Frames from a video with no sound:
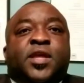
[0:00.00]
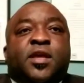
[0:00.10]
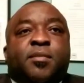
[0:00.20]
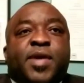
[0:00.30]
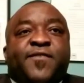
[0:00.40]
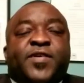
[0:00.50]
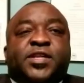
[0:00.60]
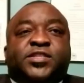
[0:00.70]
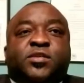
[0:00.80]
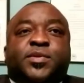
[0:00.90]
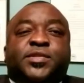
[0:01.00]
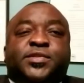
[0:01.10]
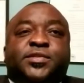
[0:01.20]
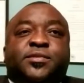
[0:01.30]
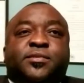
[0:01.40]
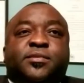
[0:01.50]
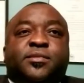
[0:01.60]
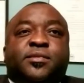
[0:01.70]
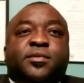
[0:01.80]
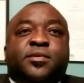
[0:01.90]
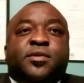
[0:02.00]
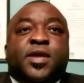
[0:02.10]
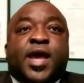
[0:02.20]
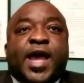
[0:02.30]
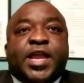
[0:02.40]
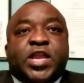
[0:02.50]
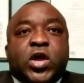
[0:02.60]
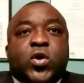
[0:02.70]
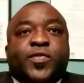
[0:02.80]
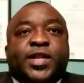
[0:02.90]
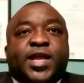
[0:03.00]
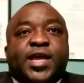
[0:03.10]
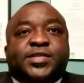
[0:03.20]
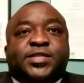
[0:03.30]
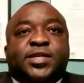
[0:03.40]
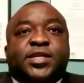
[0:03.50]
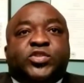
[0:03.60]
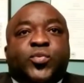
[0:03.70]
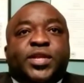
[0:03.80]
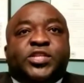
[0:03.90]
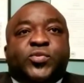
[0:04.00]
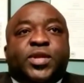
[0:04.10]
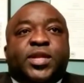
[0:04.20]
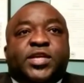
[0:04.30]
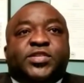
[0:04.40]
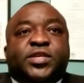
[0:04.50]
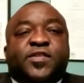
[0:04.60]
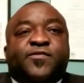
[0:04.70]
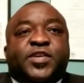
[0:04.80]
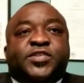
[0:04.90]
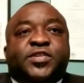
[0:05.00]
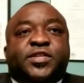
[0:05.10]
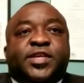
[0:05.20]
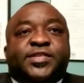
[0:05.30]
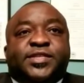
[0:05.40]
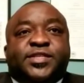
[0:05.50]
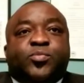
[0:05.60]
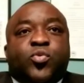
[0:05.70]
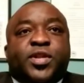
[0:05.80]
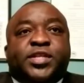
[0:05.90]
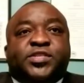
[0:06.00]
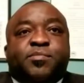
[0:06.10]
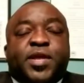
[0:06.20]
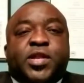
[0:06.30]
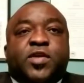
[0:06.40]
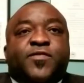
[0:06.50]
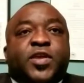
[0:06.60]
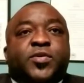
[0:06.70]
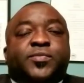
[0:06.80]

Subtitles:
My fellow Sobans, I know that canceling the 2020 National Convention is disappointing to many of you.